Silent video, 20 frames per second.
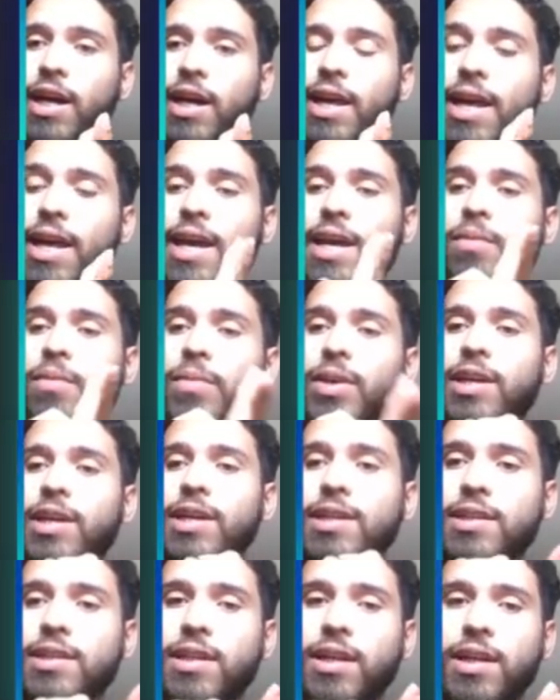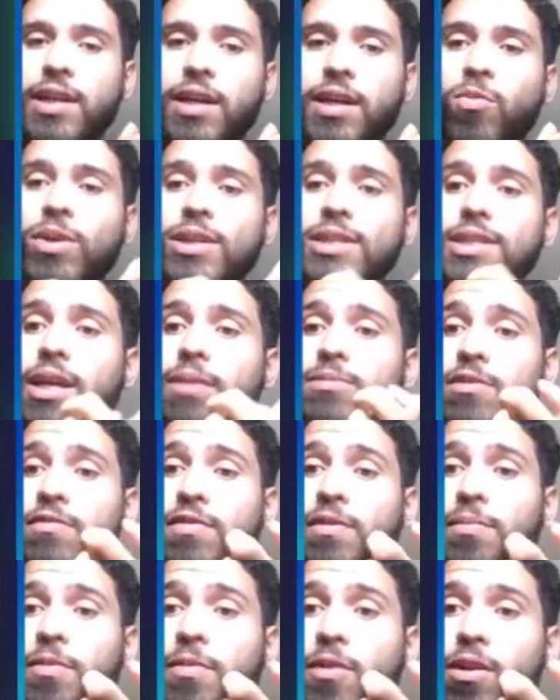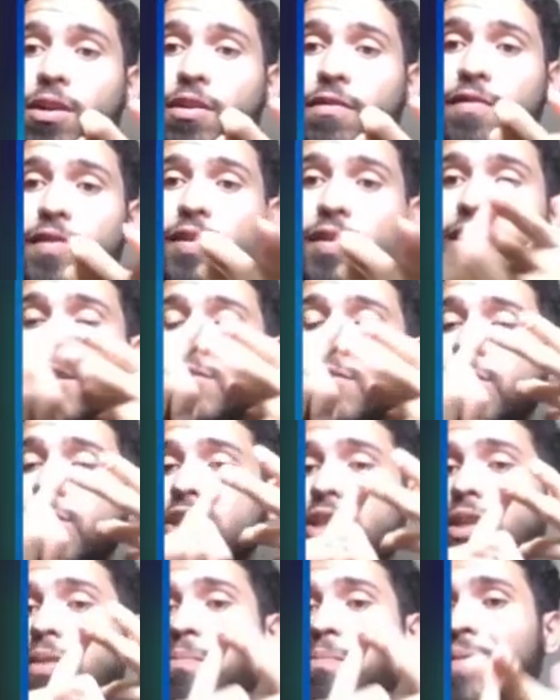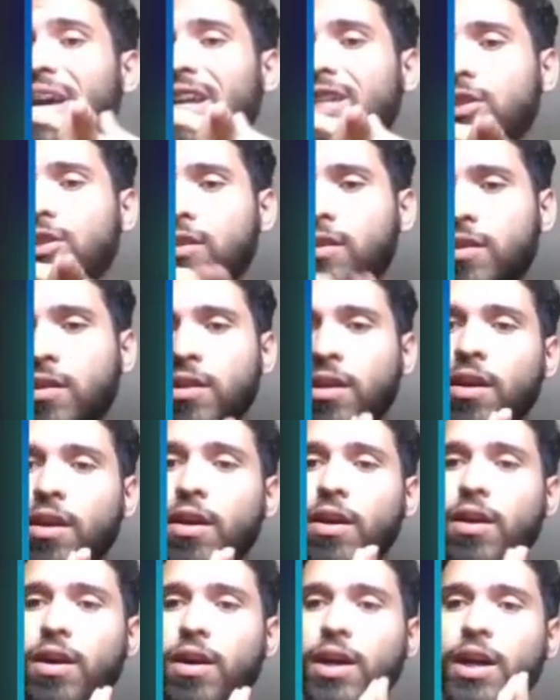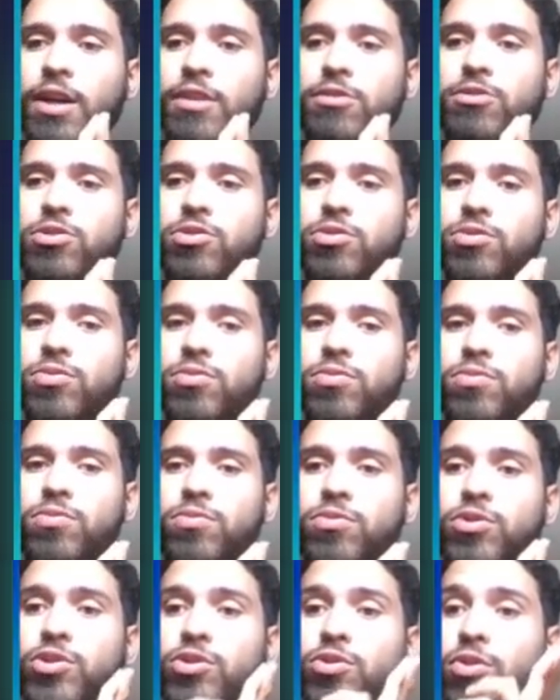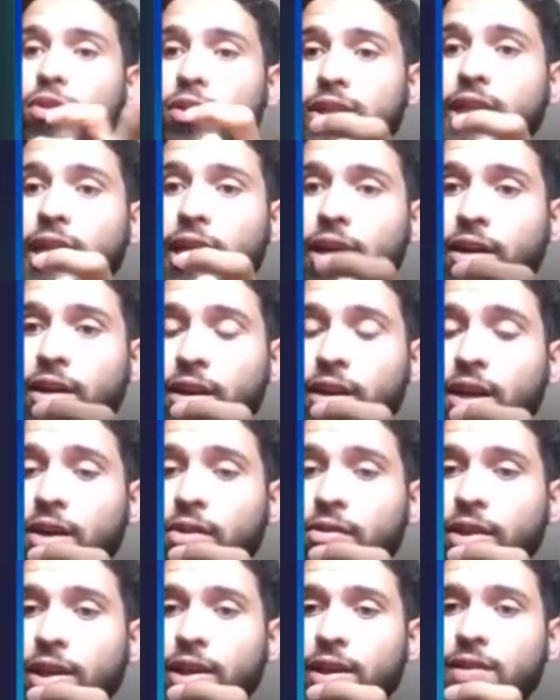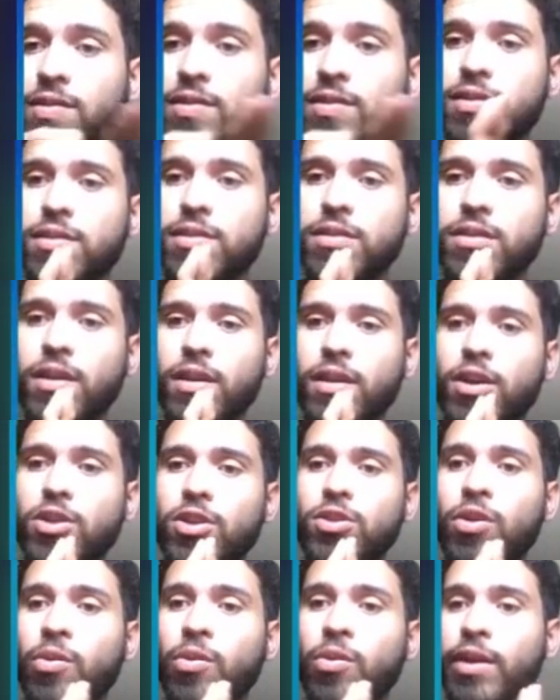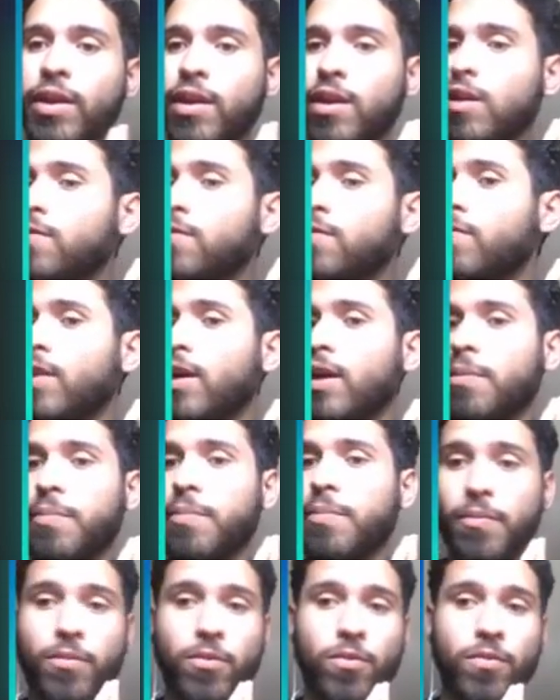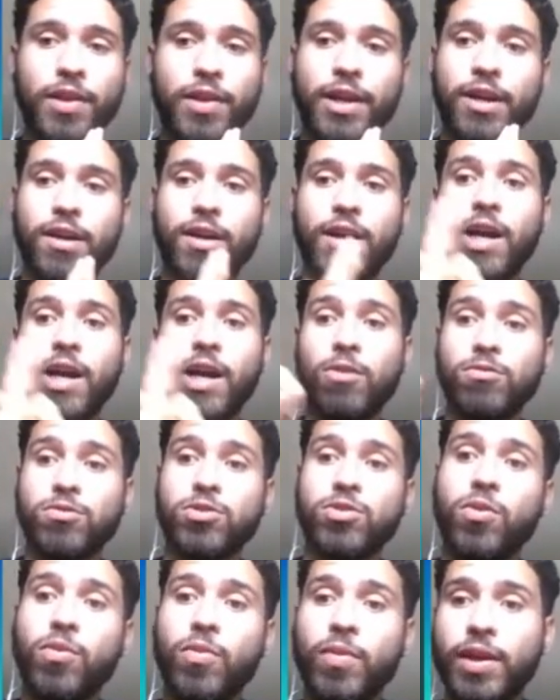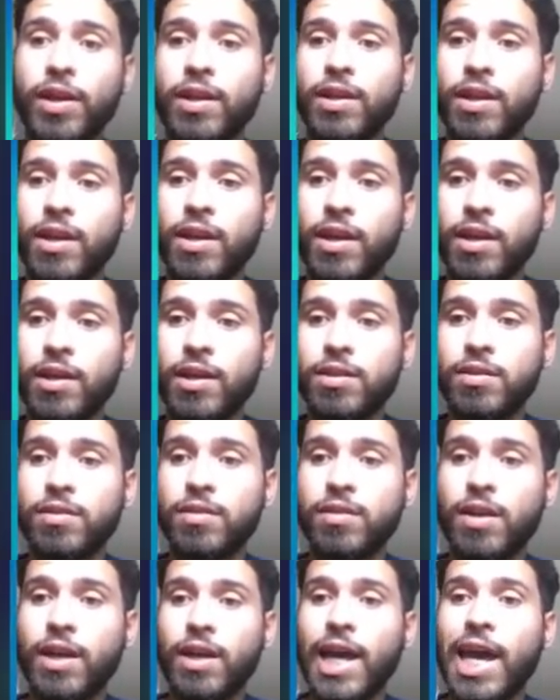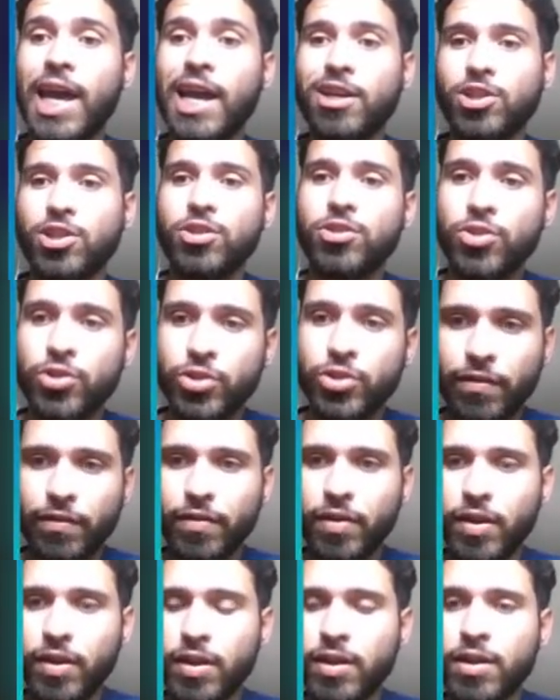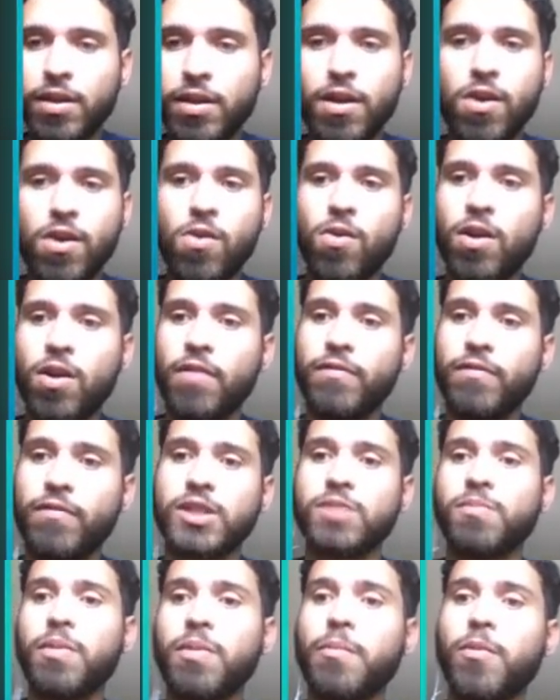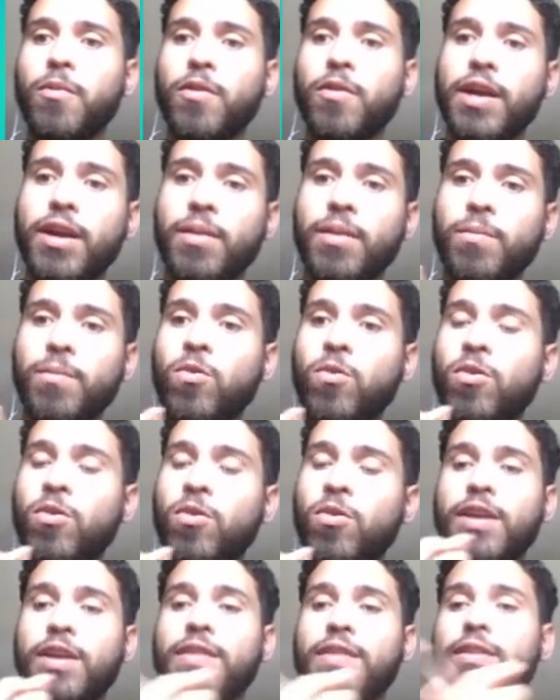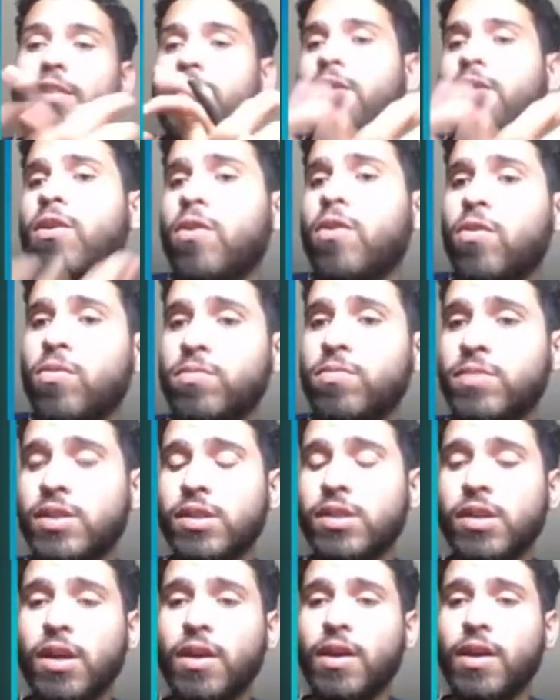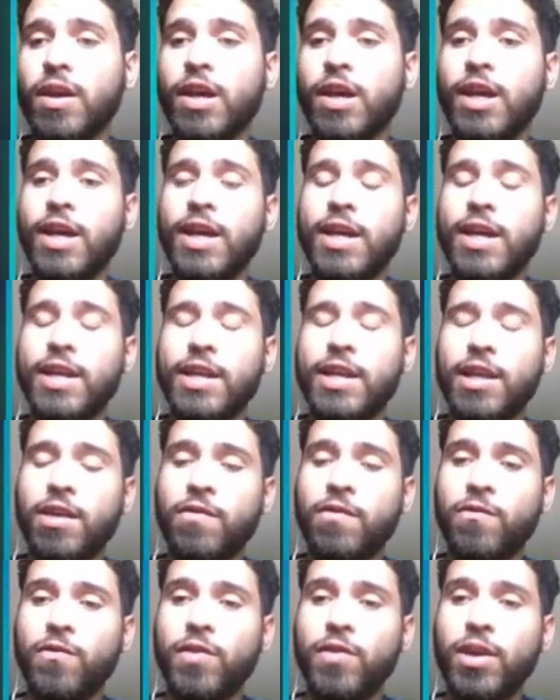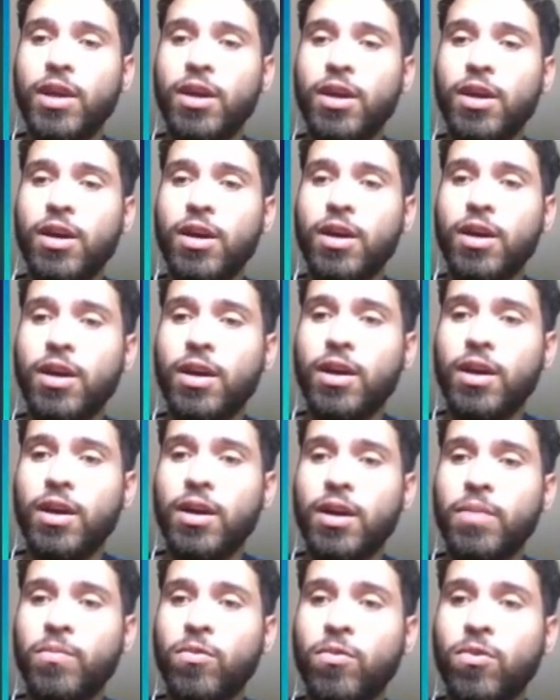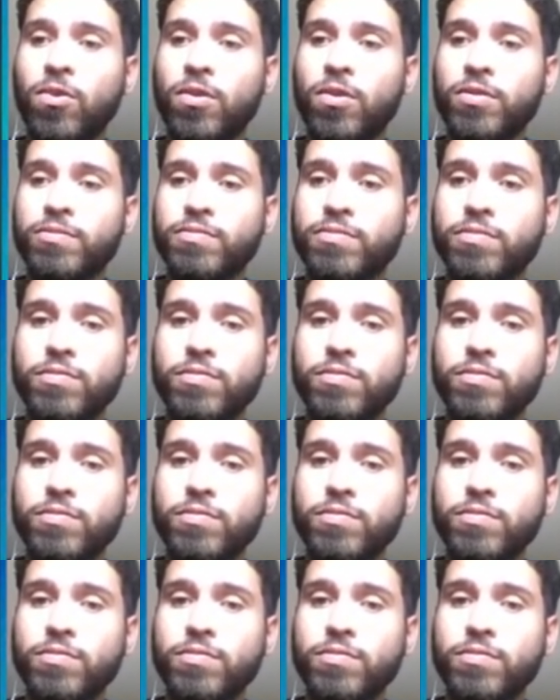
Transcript: animating what types of typography, especially matching to your target audience, knowing if they are people that are outgoing and action driven, or if it's people that are more in their homes, and if they are more